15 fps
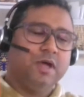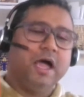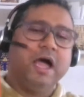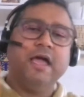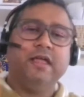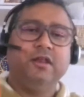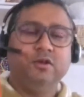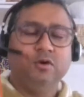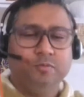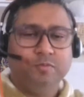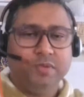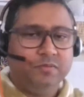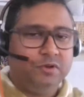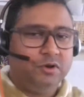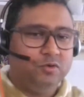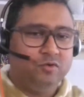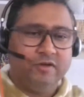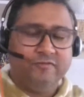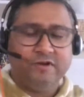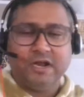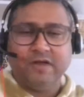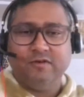I know people who
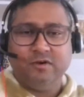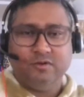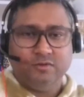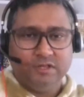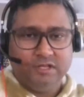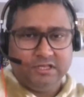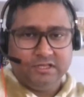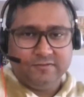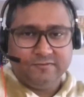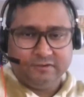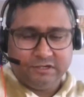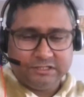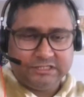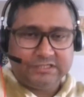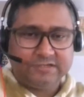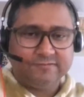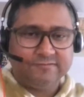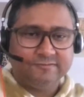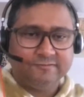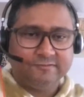have traveled within the first